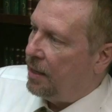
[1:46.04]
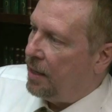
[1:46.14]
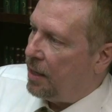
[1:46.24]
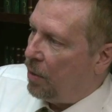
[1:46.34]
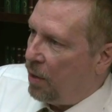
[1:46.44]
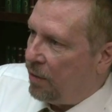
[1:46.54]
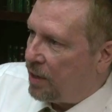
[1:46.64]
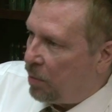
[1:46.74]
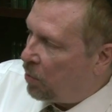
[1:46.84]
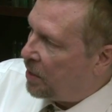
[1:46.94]
that if
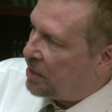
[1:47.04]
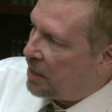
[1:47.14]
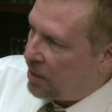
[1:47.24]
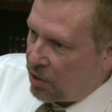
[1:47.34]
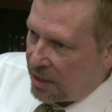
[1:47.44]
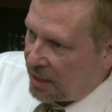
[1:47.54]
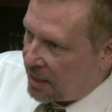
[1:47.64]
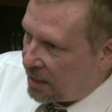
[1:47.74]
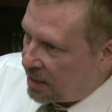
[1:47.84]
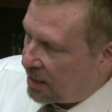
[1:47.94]
someone wants to get just the,
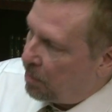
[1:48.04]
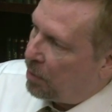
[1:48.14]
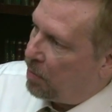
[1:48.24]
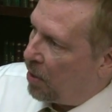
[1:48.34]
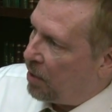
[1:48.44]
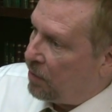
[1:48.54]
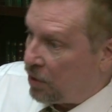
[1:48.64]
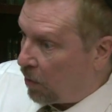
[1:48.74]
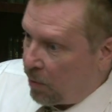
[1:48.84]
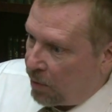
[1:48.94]
the simple part of it,
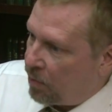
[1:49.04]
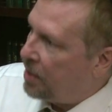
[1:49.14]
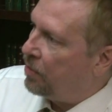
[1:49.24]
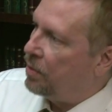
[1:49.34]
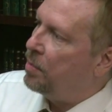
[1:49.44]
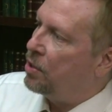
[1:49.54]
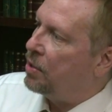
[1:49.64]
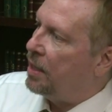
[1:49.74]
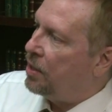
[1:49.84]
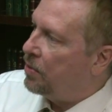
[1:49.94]
just I want to read through the
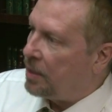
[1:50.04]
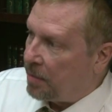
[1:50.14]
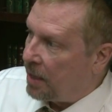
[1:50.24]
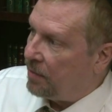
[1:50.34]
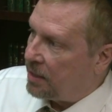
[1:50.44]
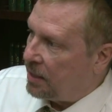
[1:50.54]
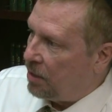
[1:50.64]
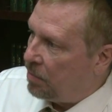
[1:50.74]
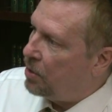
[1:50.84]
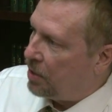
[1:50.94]
Mishnah and do some kind of a
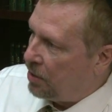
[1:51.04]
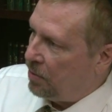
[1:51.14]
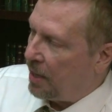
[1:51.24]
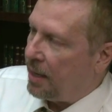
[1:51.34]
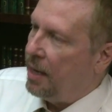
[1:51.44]
siyum, you can do that.